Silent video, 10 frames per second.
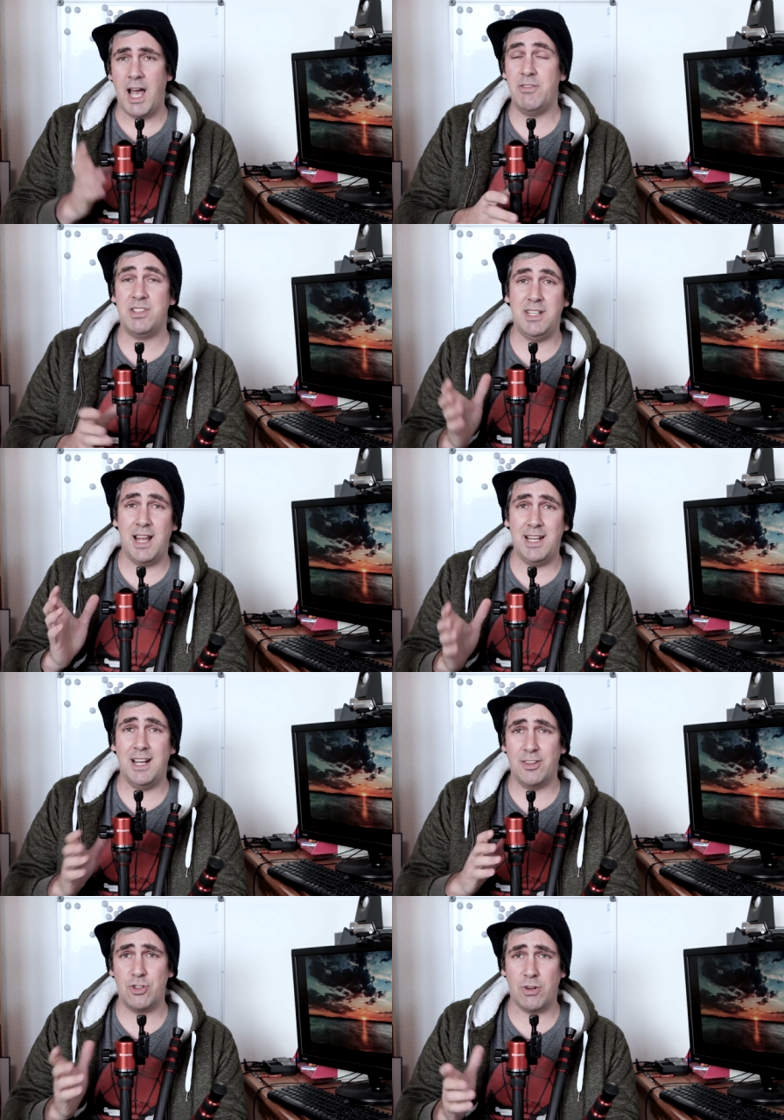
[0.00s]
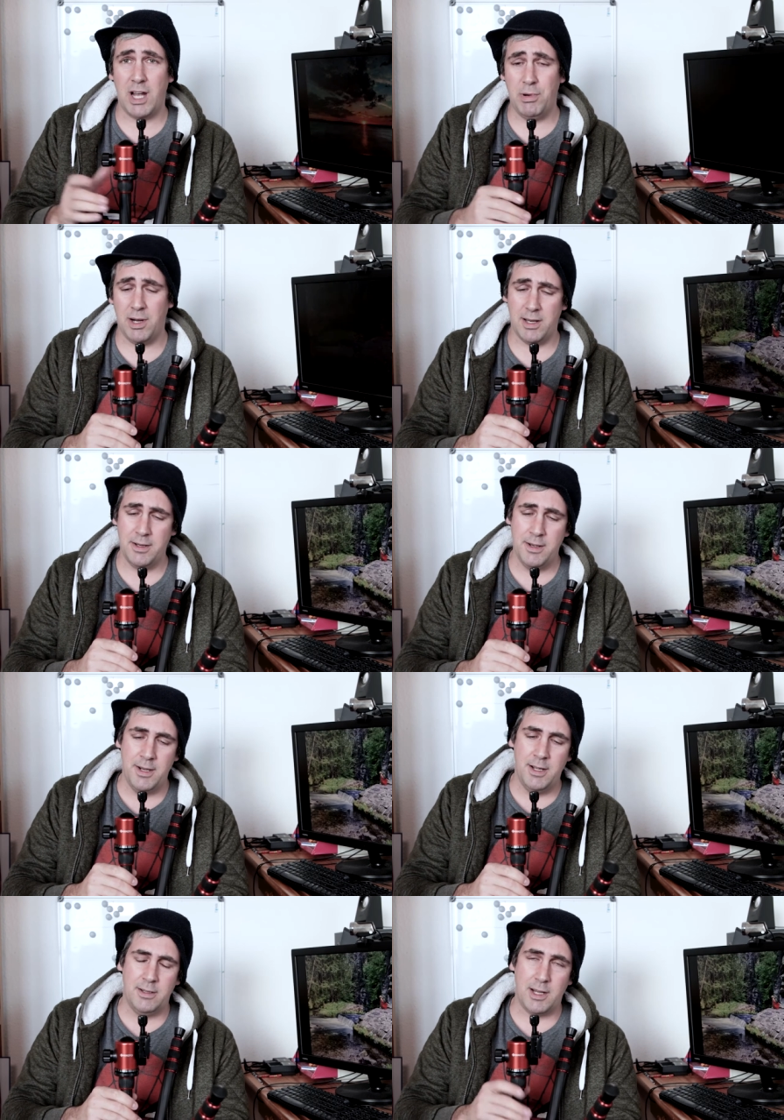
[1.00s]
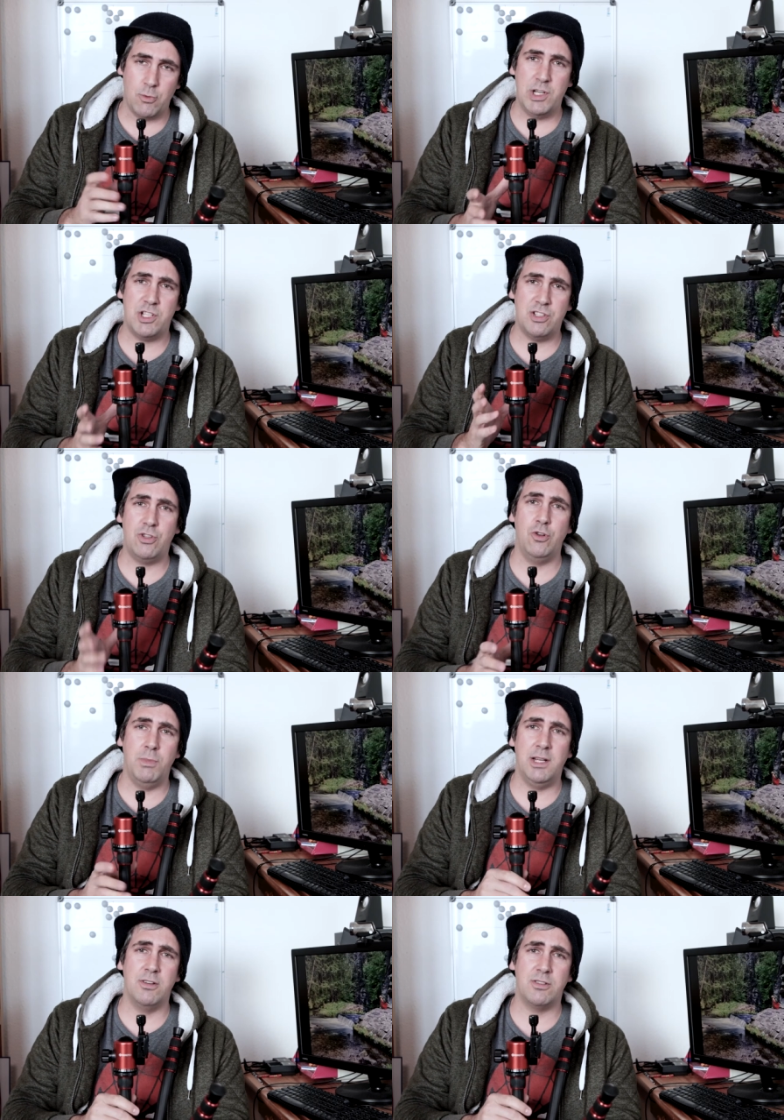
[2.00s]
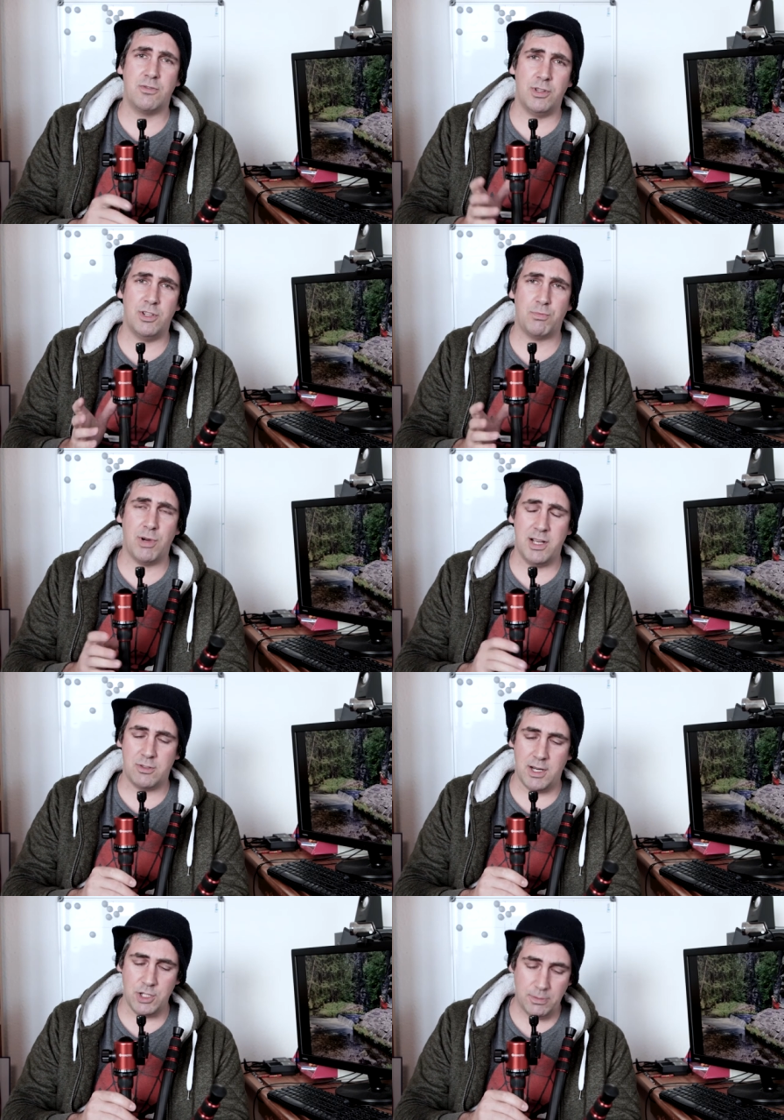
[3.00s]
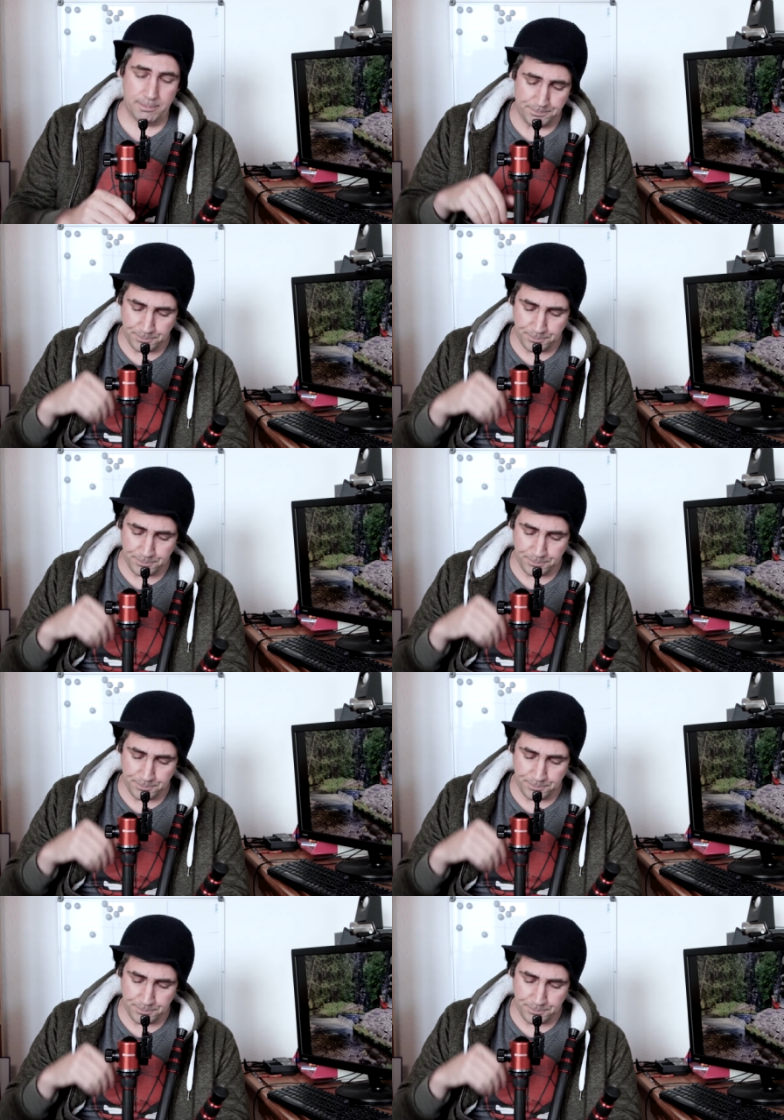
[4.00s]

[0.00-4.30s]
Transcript: I haven't seen any other tripod that reaches two meters for this price range.